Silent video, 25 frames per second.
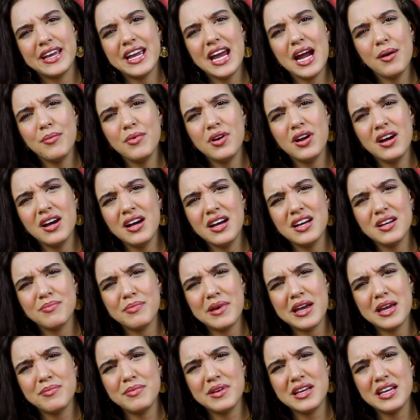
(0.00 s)
camera
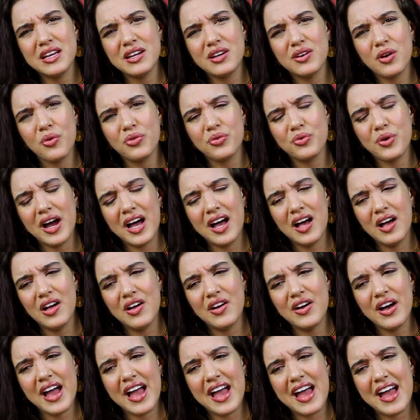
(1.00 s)
made me go through
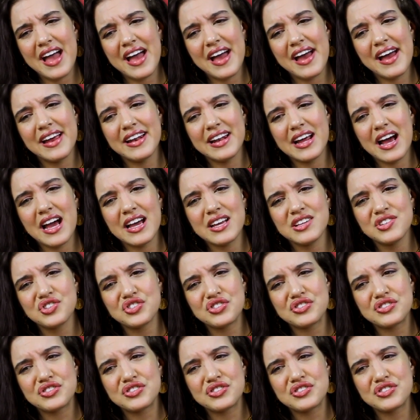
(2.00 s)
hell and I